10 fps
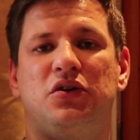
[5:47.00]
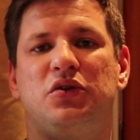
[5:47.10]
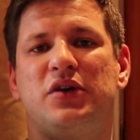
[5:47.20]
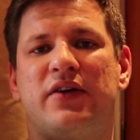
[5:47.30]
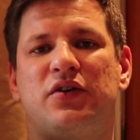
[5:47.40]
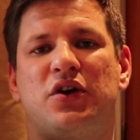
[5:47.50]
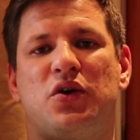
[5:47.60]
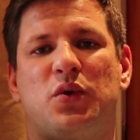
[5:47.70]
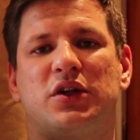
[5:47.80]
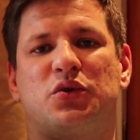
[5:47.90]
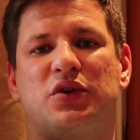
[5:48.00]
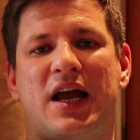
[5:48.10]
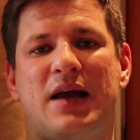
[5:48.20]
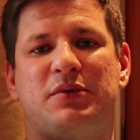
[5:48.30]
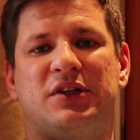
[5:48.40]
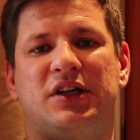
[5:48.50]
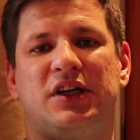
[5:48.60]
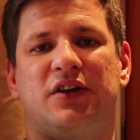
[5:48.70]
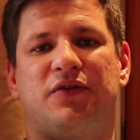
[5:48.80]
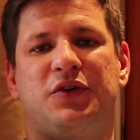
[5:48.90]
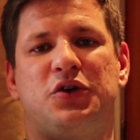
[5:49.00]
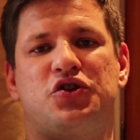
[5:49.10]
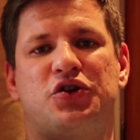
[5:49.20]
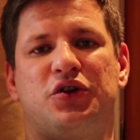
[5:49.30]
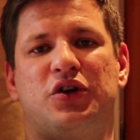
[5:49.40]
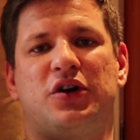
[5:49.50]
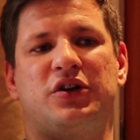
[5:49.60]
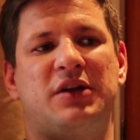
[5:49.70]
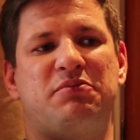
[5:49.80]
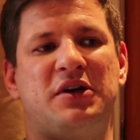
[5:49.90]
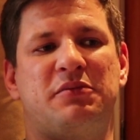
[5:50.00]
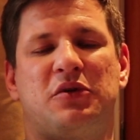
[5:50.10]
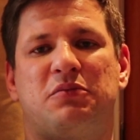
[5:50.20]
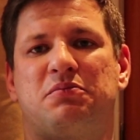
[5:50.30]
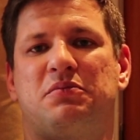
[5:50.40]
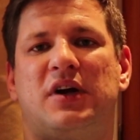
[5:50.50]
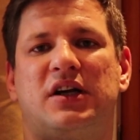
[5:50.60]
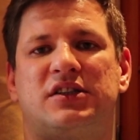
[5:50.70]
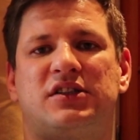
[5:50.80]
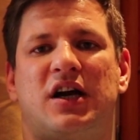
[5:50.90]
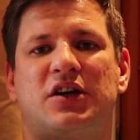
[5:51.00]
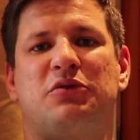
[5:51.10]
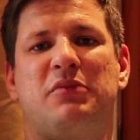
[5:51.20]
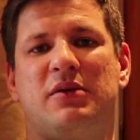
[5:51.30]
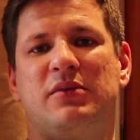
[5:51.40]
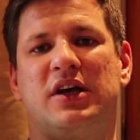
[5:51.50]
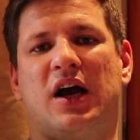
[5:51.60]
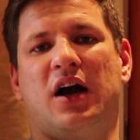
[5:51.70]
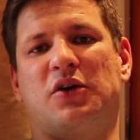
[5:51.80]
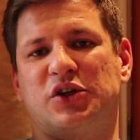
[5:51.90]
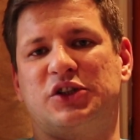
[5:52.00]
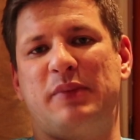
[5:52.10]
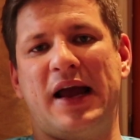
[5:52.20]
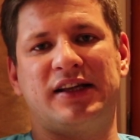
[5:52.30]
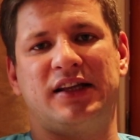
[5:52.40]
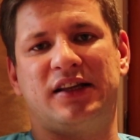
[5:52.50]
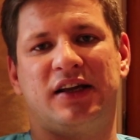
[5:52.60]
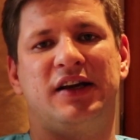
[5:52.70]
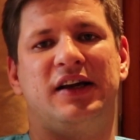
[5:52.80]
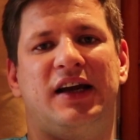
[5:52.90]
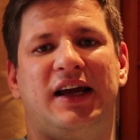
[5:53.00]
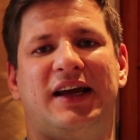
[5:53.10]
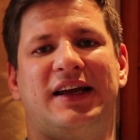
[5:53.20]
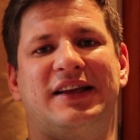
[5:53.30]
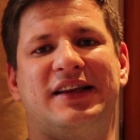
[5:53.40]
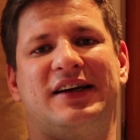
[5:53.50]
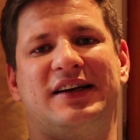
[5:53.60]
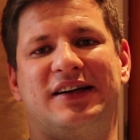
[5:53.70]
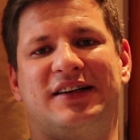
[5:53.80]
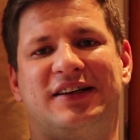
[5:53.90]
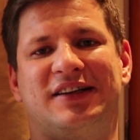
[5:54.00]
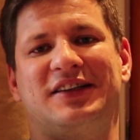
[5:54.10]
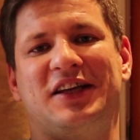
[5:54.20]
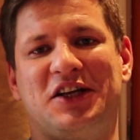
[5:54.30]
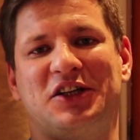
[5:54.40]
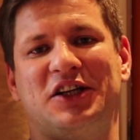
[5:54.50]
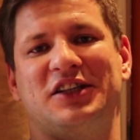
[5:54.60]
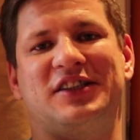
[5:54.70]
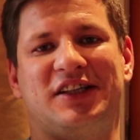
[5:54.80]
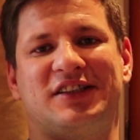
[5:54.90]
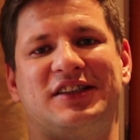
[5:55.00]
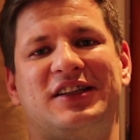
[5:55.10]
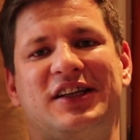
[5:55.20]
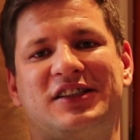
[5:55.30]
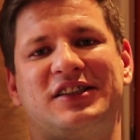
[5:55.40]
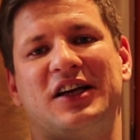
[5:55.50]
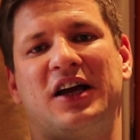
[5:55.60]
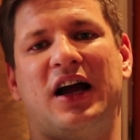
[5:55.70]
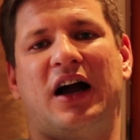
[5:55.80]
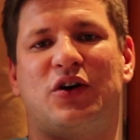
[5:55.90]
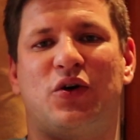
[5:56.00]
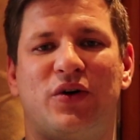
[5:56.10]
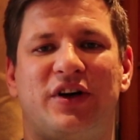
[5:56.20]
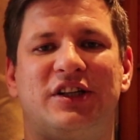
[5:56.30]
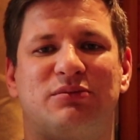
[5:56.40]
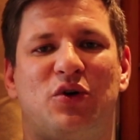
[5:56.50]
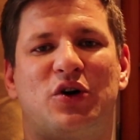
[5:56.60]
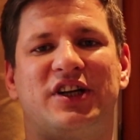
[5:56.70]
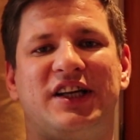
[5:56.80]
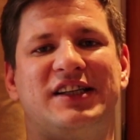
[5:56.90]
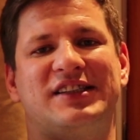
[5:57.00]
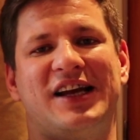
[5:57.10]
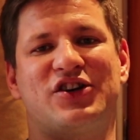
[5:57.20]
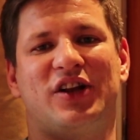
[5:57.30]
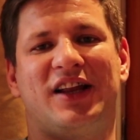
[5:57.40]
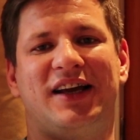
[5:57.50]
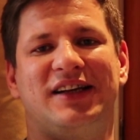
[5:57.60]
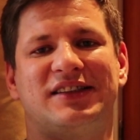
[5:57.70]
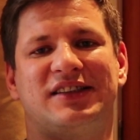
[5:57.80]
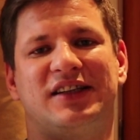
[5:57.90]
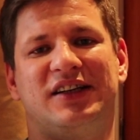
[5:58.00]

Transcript: you never know what could happen in the future, you know, that people start to maybe respect it and think that this coin is more decentralized.